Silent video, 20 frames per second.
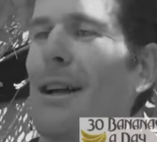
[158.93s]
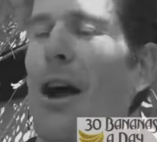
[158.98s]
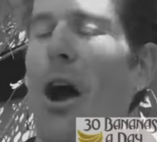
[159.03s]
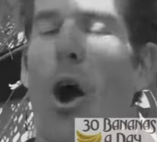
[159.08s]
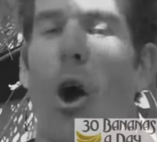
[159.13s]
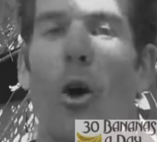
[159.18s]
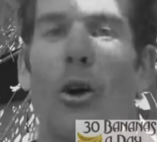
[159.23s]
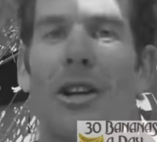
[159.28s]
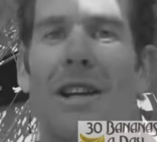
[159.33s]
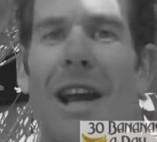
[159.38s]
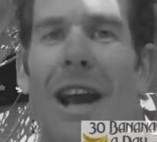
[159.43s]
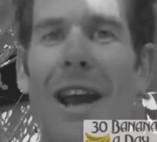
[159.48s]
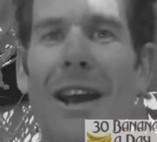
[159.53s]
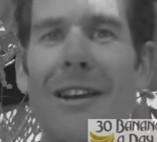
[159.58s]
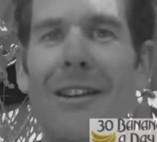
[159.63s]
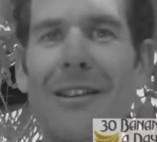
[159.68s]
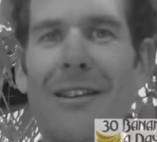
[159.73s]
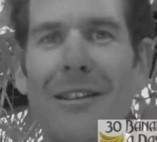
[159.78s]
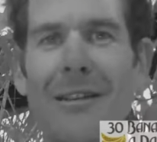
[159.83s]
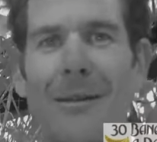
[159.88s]
Oat
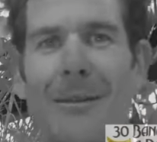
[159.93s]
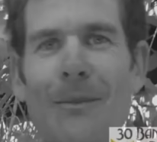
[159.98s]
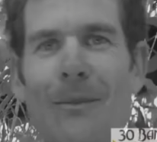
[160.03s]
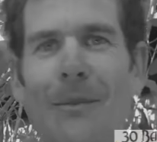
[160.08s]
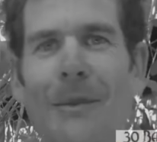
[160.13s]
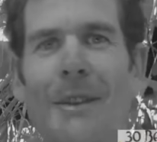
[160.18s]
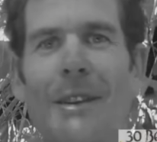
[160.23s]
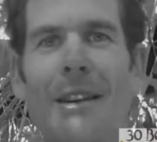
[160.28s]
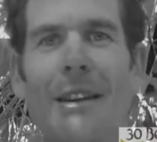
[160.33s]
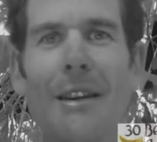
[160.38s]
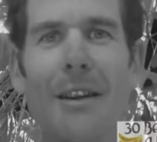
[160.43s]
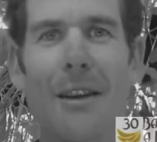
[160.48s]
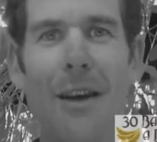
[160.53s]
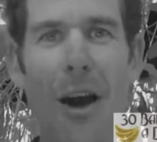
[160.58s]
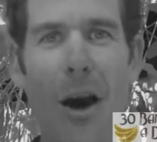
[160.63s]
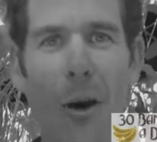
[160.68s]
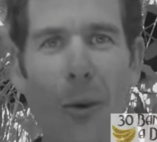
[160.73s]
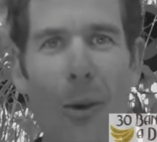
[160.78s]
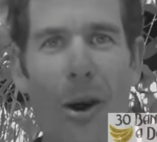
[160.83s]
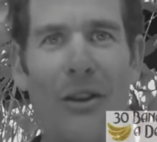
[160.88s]
cakes.
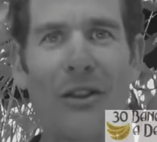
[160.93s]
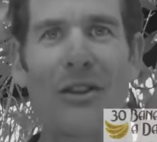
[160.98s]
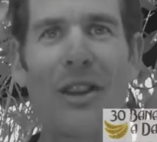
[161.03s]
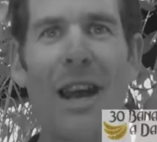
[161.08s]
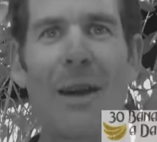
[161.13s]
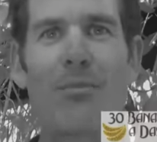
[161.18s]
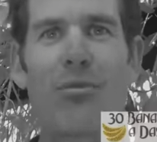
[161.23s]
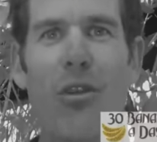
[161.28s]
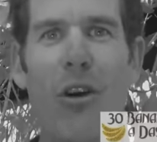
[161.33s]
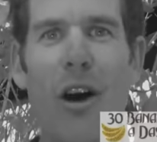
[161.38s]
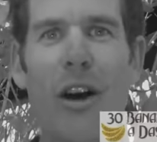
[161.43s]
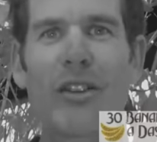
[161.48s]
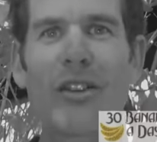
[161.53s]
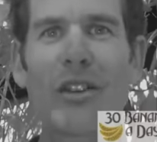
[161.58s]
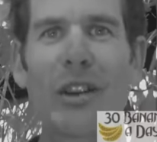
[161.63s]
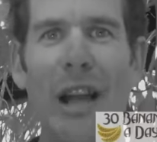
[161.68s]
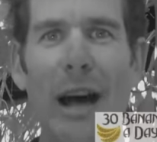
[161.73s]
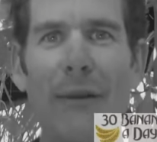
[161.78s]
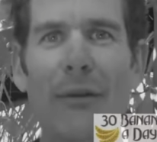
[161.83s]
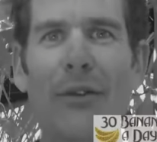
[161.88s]
Weston A. Price
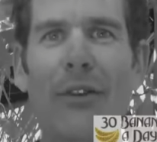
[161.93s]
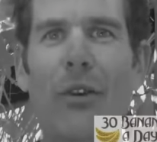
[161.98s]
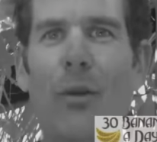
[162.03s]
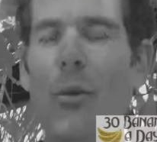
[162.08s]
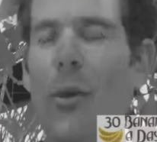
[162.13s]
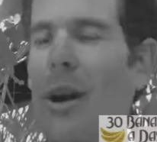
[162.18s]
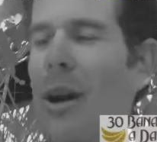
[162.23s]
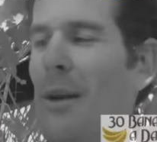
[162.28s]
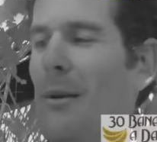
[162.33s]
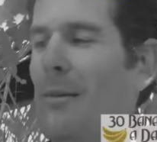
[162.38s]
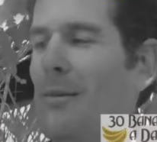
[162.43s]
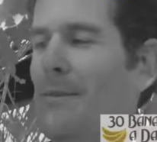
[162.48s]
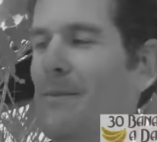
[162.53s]
loves the wheat.